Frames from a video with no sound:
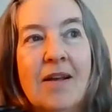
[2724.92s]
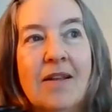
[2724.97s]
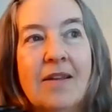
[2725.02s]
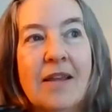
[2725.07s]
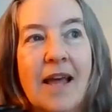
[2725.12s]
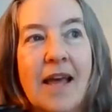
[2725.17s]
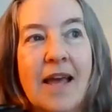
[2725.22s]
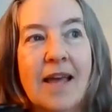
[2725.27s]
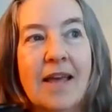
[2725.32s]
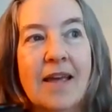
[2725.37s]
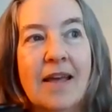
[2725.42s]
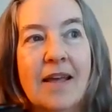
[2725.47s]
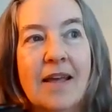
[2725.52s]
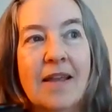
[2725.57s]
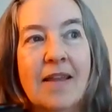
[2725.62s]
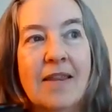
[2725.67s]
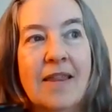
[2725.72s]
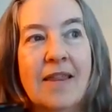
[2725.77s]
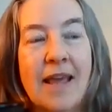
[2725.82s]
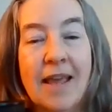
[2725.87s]
like,
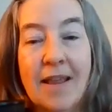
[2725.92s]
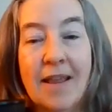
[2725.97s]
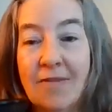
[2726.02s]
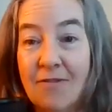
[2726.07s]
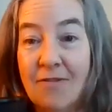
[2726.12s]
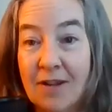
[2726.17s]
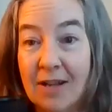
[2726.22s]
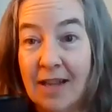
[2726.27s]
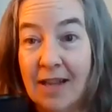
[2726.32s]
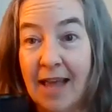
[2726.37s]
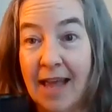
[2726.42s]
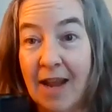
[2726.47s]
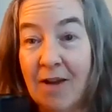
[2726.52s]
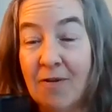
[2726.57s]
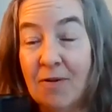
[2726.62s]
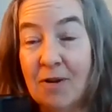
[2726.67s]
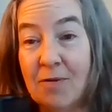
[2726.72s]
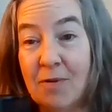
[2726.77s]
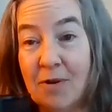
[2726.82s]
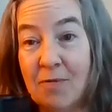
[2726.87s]
they can feel
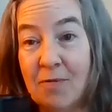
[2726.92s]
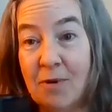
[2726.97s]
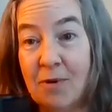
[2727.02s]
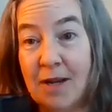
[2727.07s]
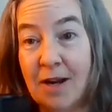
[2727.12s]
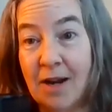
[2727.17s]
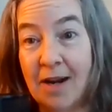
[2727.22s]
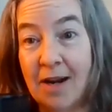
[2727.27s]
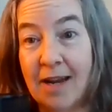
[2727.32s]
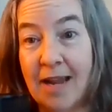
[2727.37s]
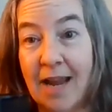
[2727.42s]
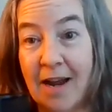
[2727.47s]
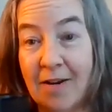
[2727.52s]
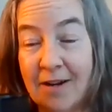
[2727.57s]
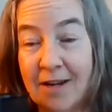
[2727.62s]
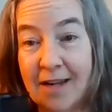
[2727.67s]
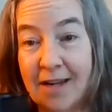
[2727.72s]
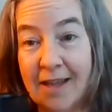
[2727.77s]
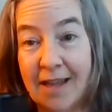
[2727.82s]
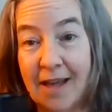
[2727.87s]
angry when we are
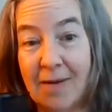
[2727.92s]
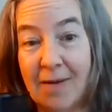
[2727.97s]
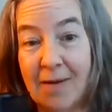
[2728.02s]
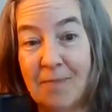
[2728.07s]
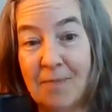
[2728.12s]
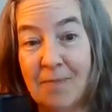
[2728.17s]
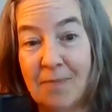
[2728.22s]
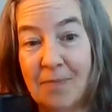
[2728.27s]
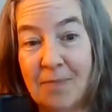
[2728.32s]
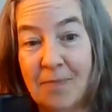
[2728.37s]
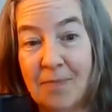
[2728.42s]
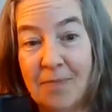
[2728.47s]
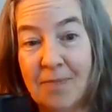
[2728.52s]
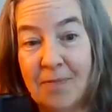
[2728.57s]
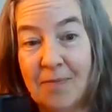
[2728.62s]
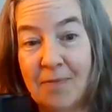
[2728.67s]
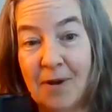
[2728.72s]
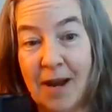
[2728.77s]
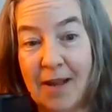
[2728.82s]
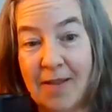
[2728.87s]
carrying them,
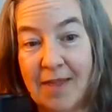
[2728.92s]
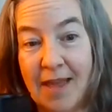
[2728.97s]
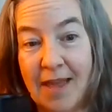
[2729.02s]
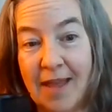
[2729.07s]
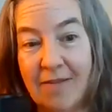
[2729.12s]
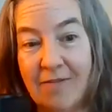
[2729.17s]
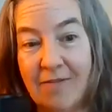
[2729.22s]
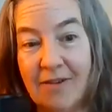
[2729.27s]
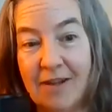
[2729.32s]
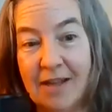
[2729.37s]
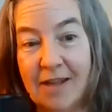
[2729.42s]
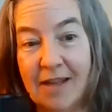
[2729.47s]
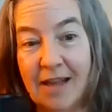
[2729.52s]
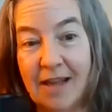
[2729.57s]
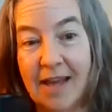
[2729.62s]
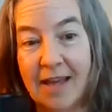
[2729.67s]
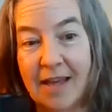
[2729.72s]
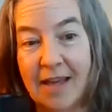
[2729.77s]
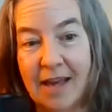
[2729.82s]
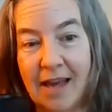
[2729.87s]
right? They can feel
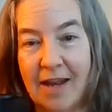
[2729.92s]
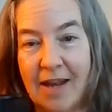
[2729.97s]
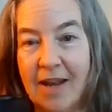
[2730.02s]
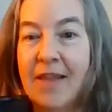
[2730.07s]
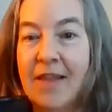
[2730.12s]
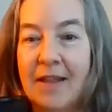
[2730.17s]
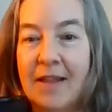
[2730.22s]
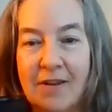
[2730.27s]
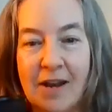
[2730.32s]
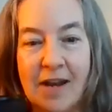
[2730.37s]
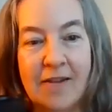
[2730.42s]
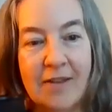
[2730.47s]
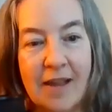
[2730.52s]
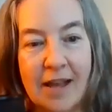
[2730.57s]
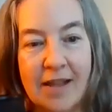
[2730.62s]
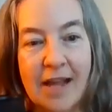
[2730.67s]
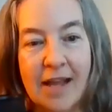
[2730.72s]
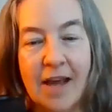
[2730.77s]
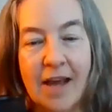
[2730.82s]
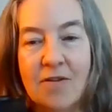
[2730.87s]
like, and that's not
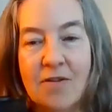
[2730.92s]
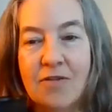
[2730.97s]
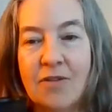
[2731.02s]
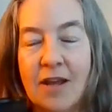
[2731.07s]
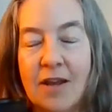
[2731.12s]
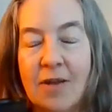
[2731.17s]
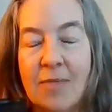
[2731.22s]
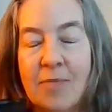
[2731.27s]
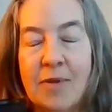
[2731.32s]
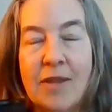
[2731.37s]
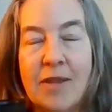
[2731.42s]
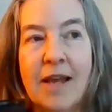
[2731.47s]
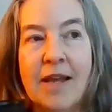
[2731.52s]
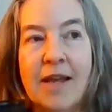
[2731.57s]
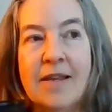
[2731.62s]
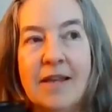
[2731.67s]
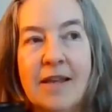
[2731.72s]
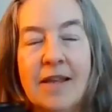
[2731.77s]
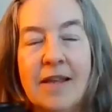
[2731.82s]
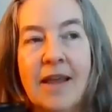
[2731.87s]
exactly how you said it, but the
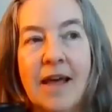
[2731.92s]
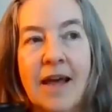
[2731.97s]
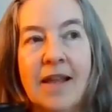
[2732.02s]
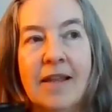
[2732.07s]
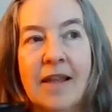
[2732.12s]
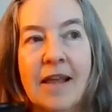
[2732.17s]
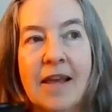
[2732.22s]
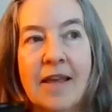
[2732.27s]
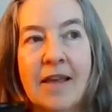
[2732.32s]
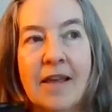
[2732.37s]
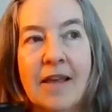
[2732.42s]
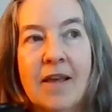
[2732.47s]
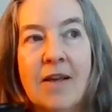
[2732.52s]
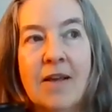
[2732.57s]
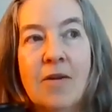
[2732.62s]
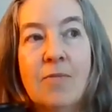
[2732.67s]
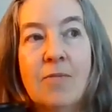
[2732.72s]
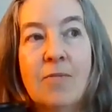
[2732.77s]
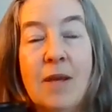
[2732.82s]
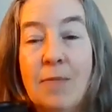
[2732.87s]
idea that, like,
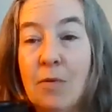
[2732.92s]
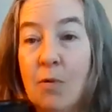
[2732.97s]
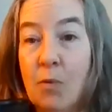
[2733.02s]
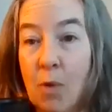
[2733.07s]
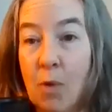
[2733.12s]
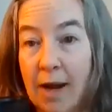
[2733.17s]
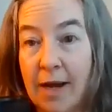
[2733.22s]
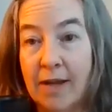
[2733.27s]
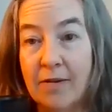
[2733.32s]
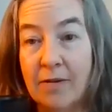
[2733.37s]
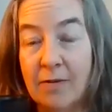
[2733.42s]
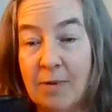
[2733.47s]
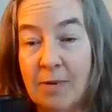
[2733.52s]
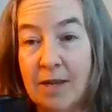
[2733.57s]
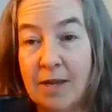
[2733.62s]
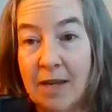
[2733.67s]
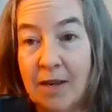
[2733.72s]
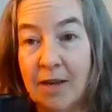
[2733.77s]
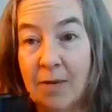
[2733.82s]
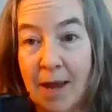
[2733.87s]
people wanting to
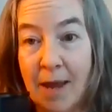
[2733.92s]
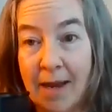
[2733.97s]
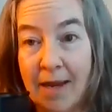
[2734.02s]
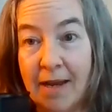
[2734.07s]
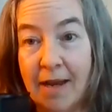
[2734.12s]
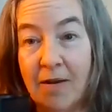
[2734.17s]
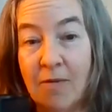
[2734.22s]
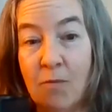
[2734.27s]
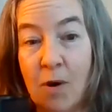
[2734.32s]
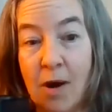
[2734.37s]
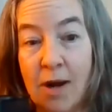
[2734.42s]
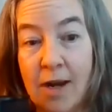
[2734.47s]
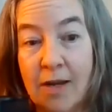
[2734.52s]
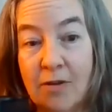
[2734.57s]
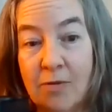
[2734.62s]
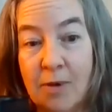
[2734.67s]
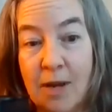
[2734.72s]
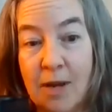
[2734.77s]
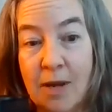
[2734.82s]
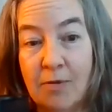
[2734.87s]
be independent and wanting
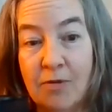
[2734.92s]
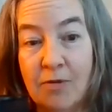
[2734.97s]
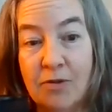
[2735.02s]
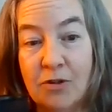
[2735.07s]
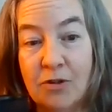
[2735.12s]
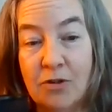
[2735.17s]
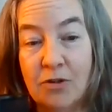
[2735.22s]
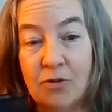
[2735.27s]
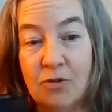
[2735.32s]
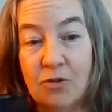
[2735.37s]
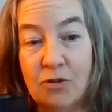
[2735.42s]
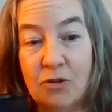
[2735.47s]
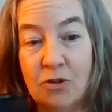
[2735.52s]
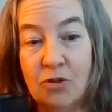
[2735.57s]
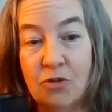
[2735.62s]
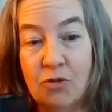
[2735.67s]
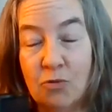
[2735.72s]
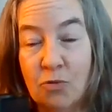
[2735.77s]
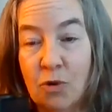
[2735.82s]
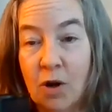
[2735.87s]
to be able to
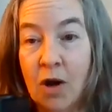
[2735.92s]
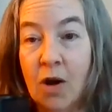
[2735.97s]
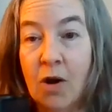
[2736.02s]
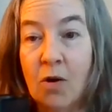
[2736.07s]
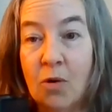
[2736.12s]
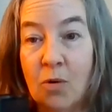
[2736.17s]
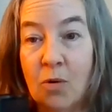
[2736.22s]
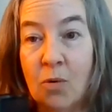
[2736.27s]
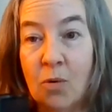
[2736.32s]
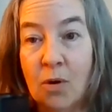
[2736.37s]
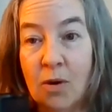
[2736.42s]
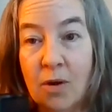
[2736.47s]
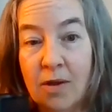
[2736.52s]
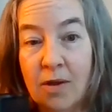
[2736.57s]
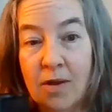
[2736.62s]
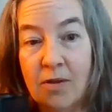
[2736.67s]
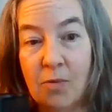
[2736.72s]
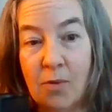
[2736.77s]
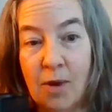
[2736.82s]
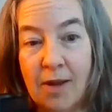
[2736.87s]
grow
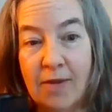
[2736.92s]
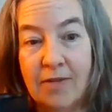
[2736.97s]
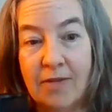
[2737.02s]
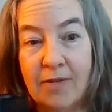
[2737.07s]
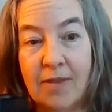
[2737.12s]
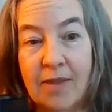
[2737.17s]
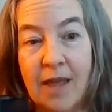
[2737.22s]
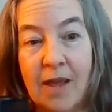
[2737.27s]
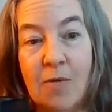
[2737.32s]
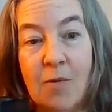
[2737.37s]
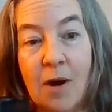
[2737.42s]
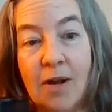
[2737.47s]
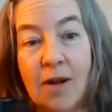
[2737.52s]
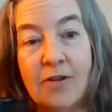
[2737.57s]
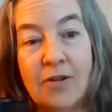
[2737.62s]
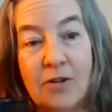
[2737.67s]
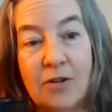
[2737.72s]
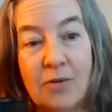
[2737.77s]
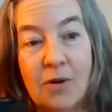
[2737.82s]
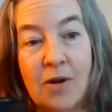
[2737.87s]
the ways that they want
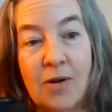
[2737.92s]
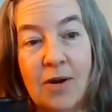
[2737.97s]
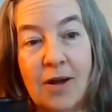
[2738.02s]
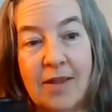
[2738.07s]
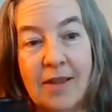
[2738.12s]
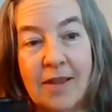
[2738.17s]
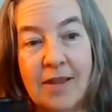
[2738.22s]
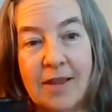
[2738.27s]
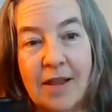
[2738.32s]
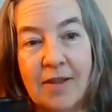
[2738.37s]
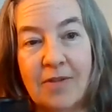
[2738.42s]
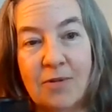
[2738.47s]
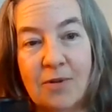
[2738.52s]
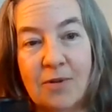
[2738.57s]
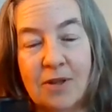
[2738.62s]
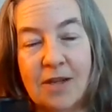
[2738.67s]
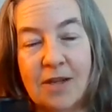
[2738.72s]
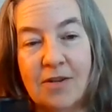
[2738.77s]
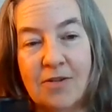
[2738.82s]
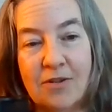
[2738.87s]
to grow. I think that's
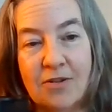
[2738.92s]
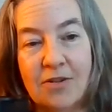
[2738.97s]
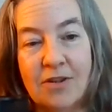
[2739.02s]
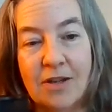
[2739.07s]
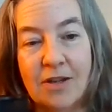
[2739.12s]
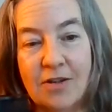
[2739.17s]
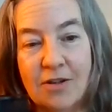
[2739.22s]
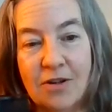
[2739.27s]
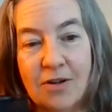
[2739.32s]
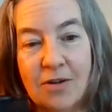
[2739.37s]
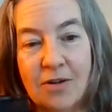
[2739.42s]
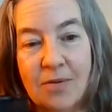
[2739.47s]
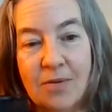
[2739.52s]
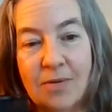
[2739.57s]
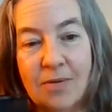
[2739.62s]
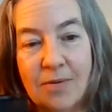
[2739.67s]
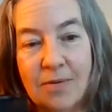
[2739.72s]
really interesting too.